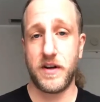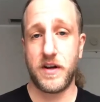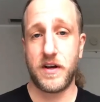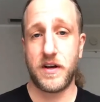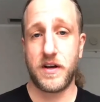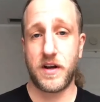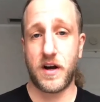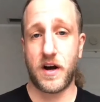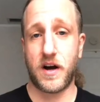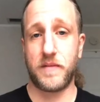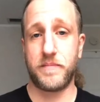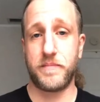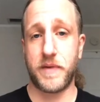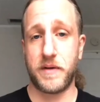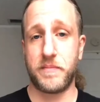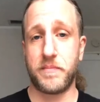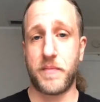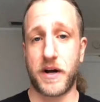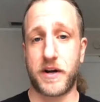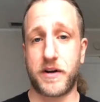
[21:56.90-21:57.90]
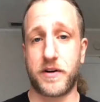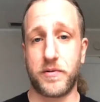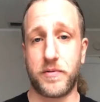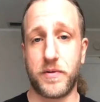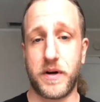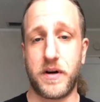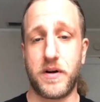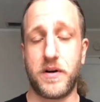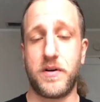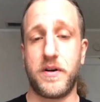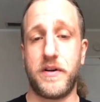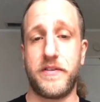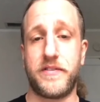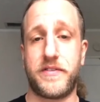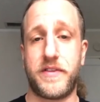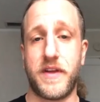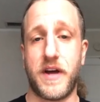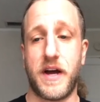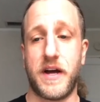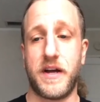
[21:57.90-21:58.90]
in my career is
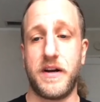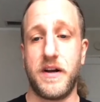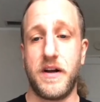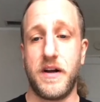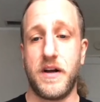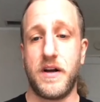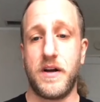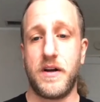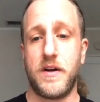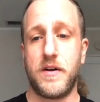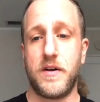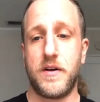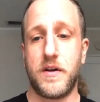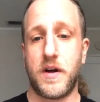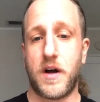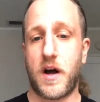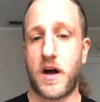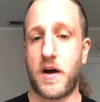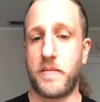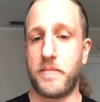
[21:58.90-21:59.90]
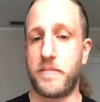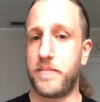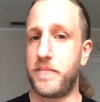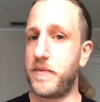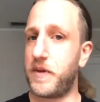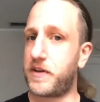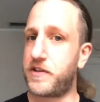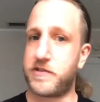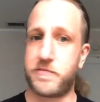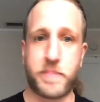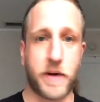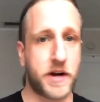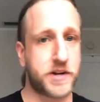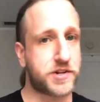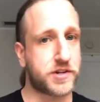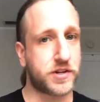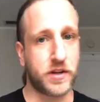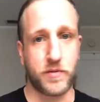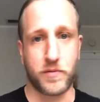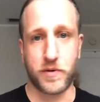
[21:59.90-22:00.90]
that,
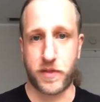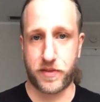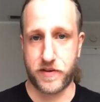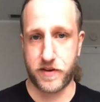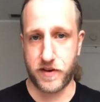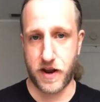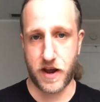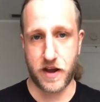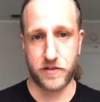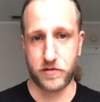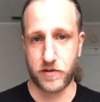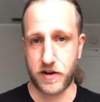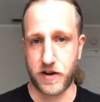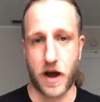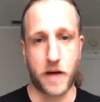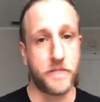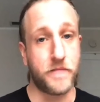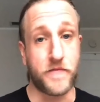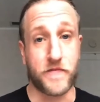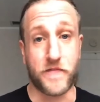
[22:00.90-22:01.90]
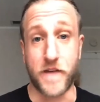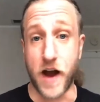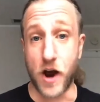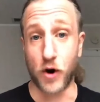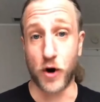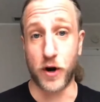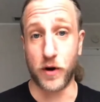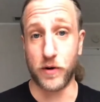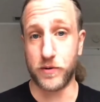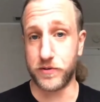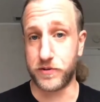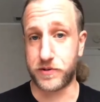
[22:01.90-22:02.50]
especially with today's, I'm very old